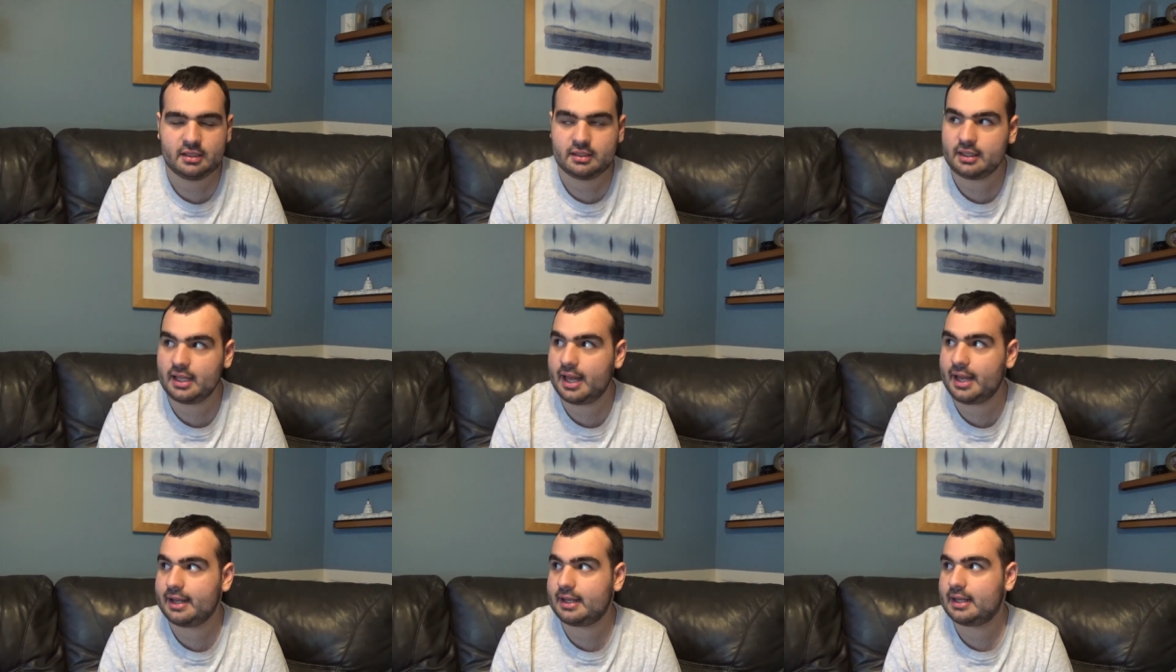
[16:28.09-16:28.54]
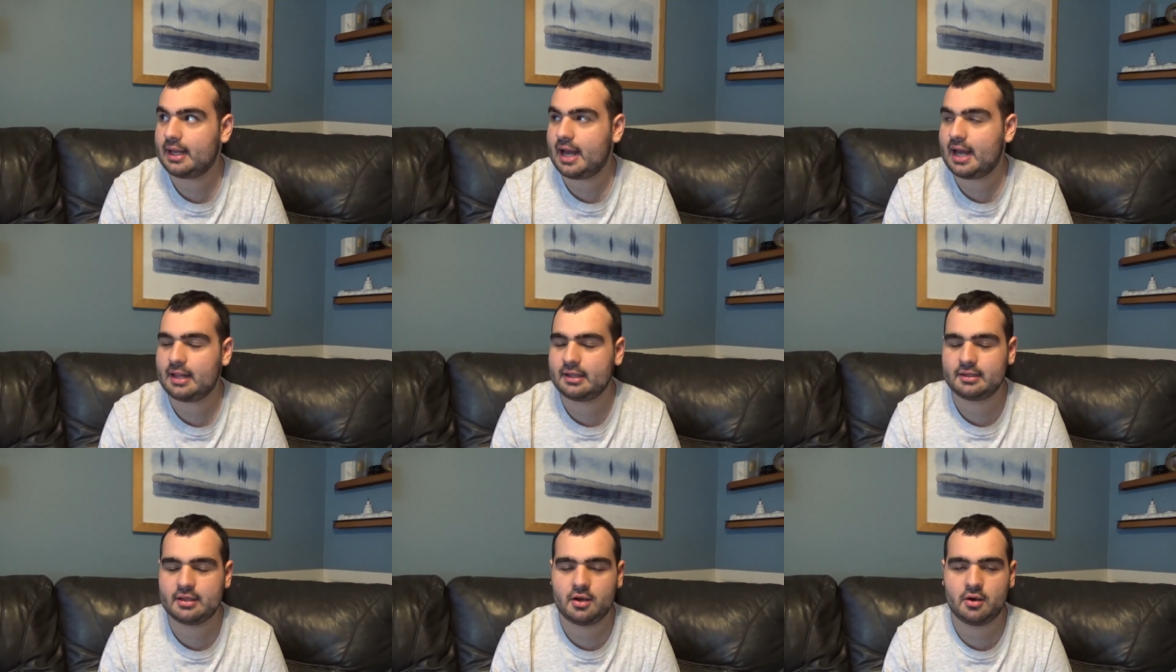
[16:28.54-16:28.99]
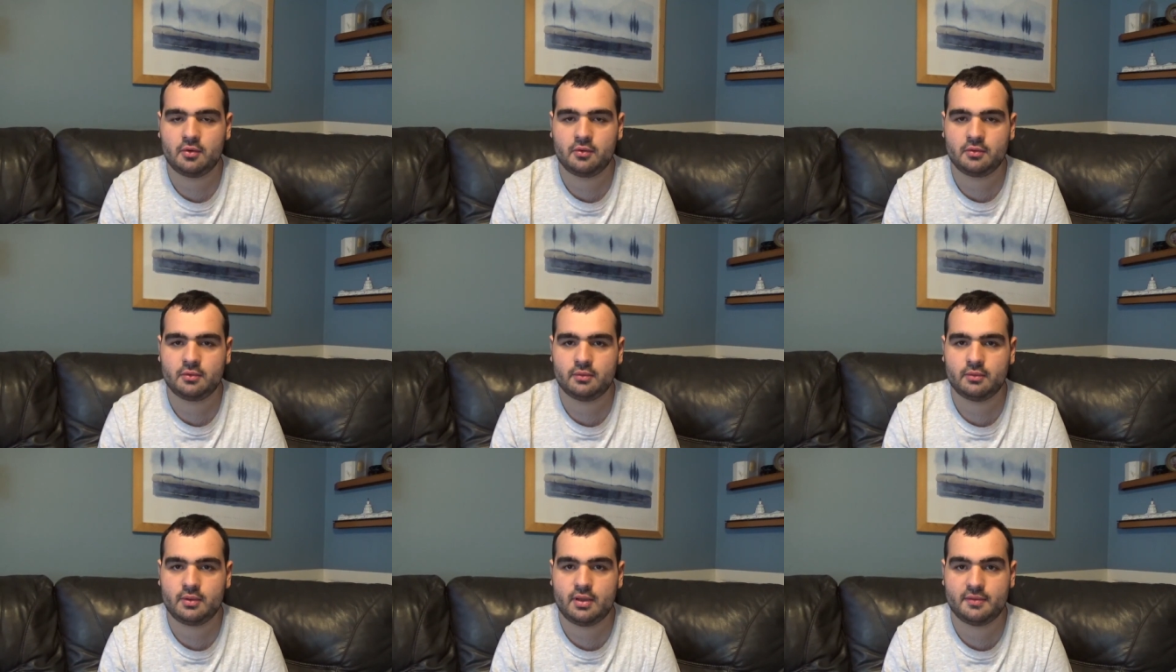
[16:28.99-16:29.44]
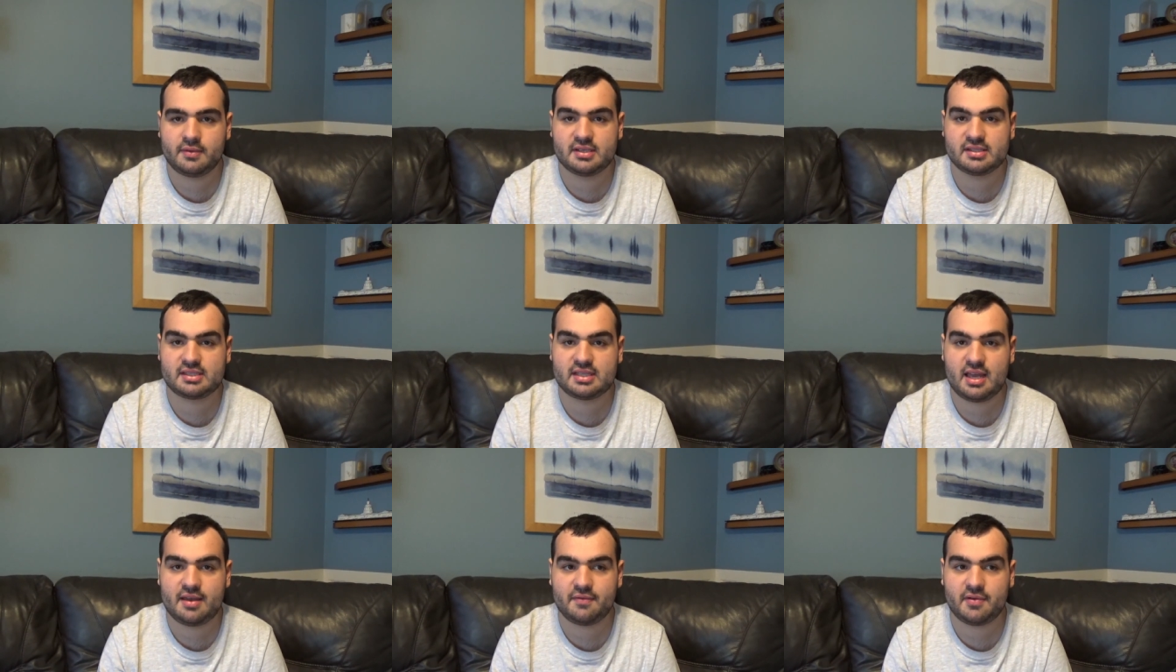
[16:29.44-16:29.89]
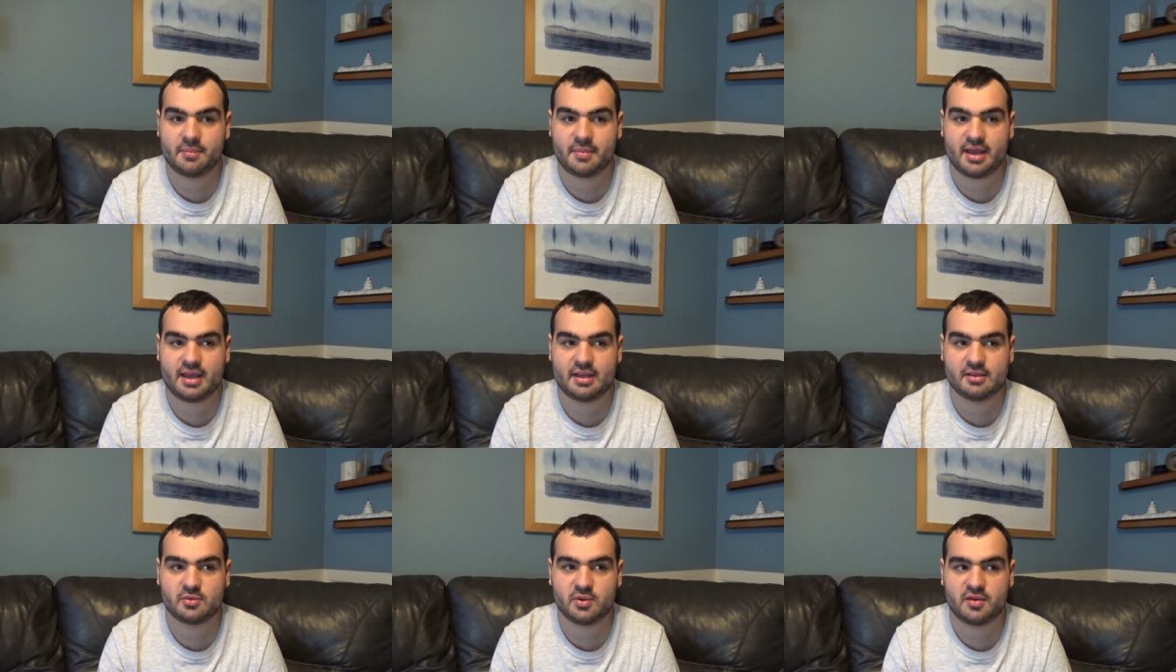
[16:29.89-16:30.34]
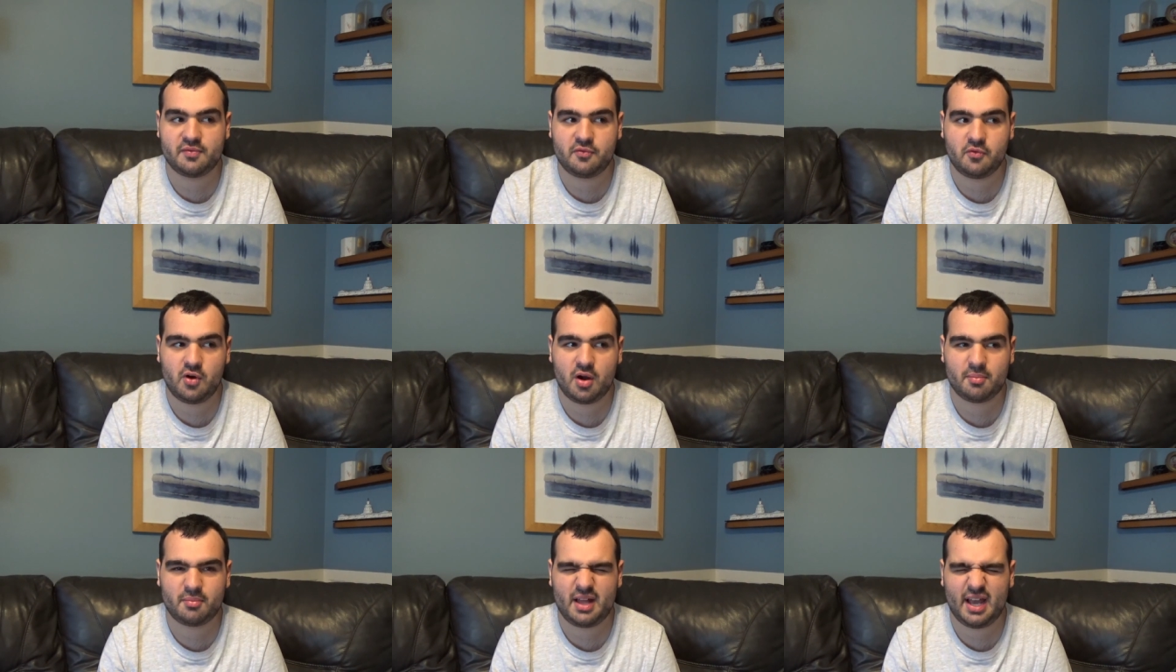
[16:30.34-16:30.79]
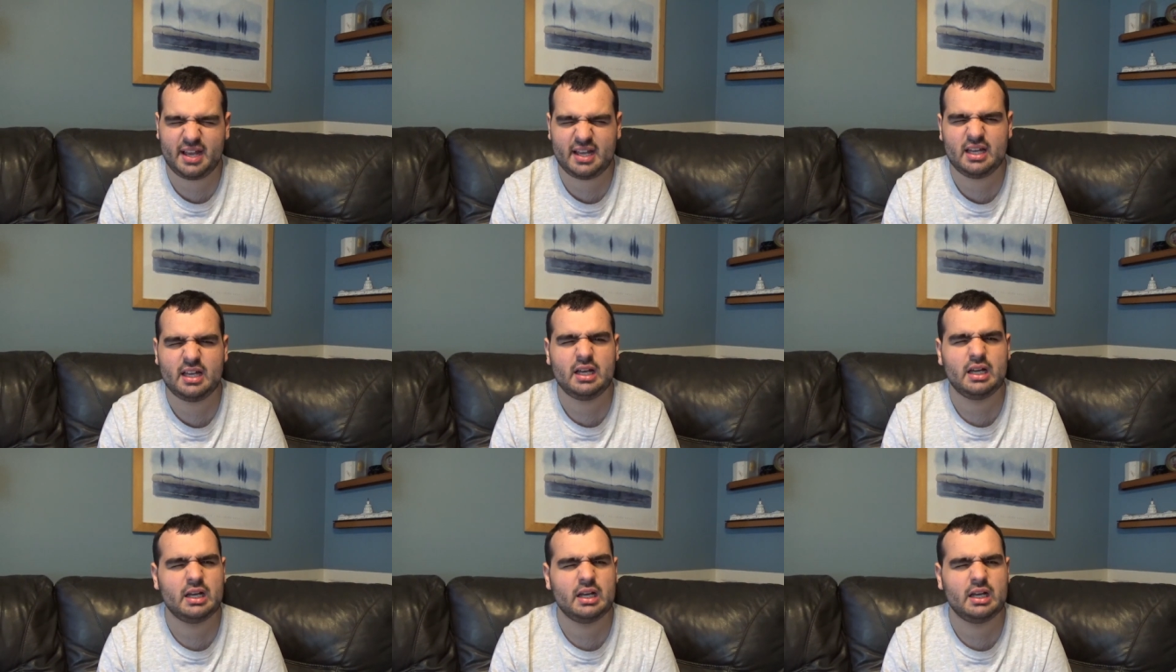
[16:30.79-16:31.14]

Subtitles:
Like, I don't know, if this came from A24, I'm like,